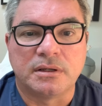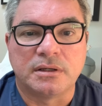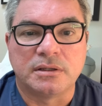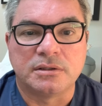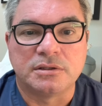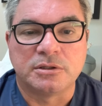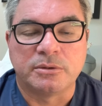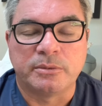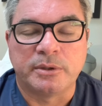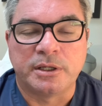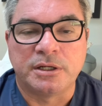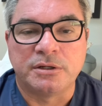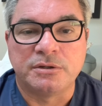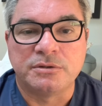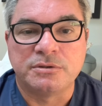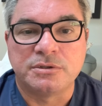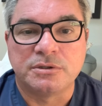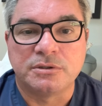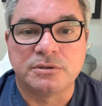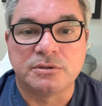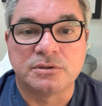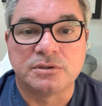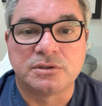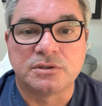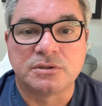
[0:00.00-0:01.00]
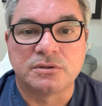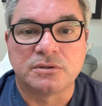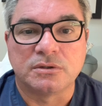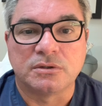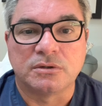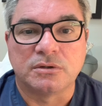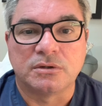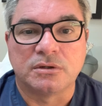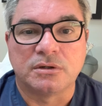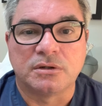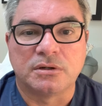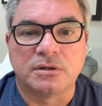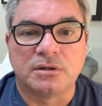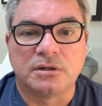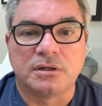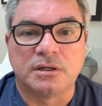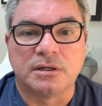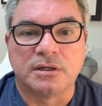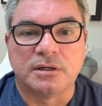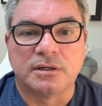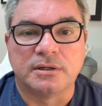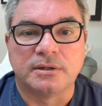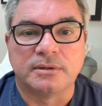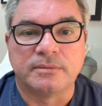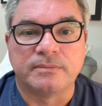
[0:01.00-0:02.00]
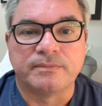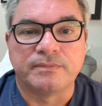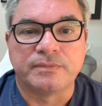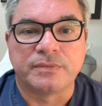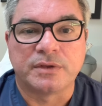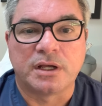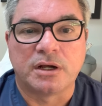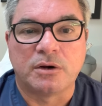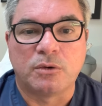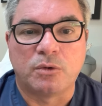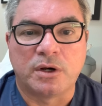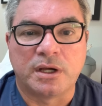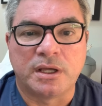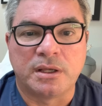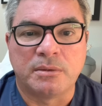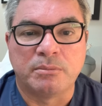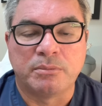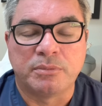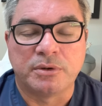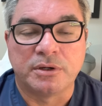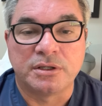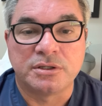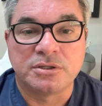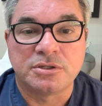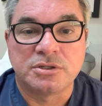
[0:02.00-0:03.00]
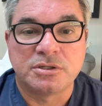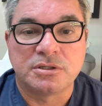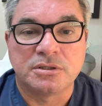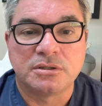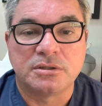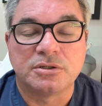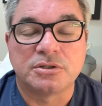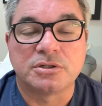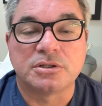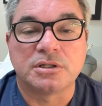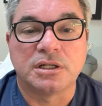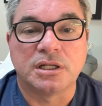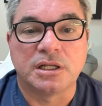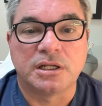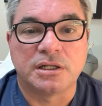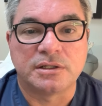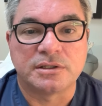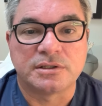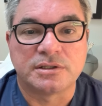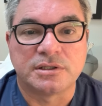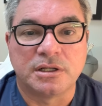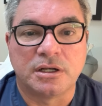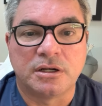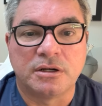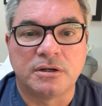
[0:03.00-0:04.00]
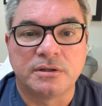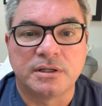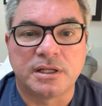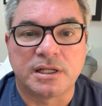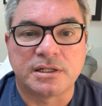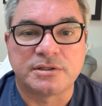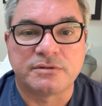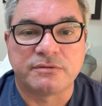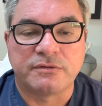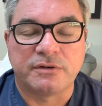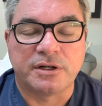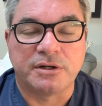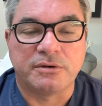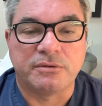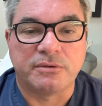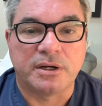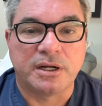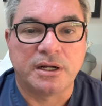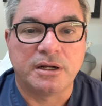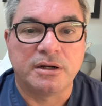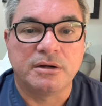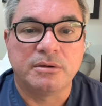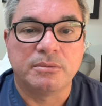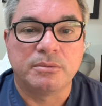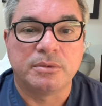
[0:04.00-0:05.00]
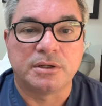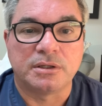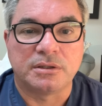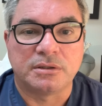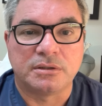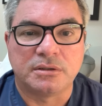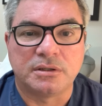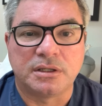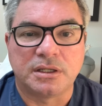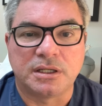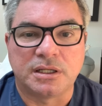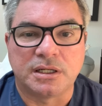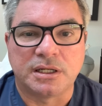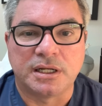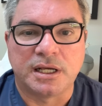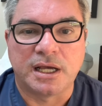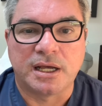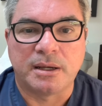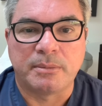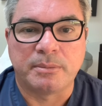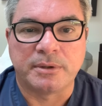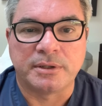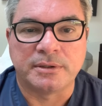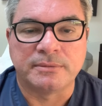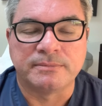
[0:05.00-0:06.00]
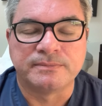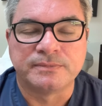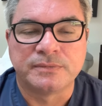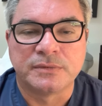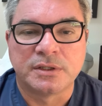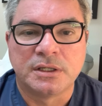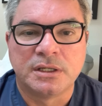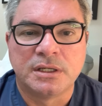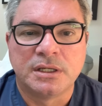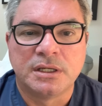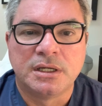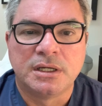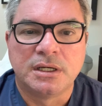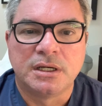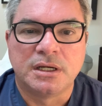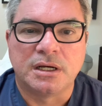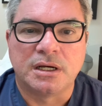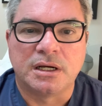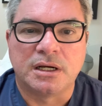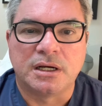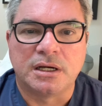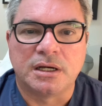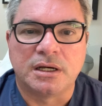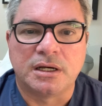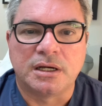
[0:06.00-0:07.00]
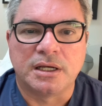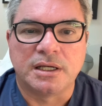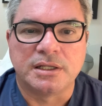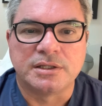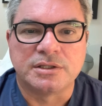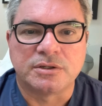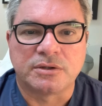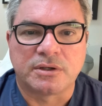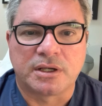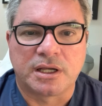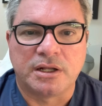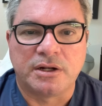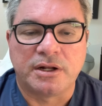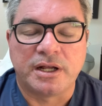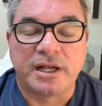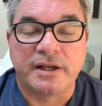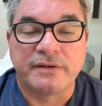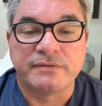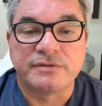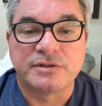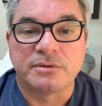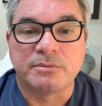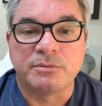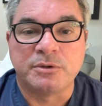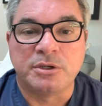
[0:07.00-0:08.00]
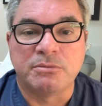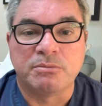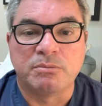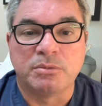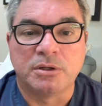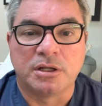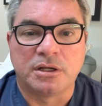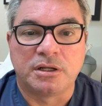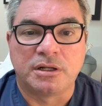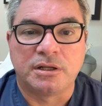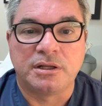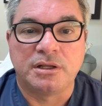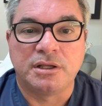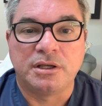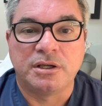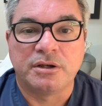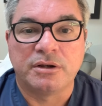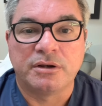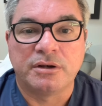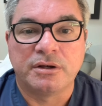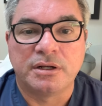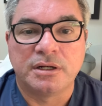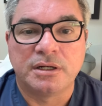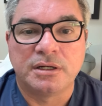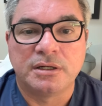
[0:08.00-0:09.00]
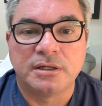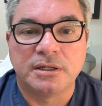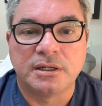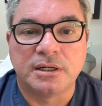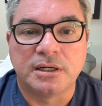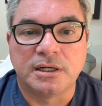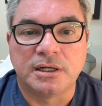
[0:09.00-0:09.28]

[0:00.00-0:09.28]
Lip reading: tomato juice or Hawaiian punch, you should let us know. That's very rare, but it can happen. It's okay to have some new blood in the urine,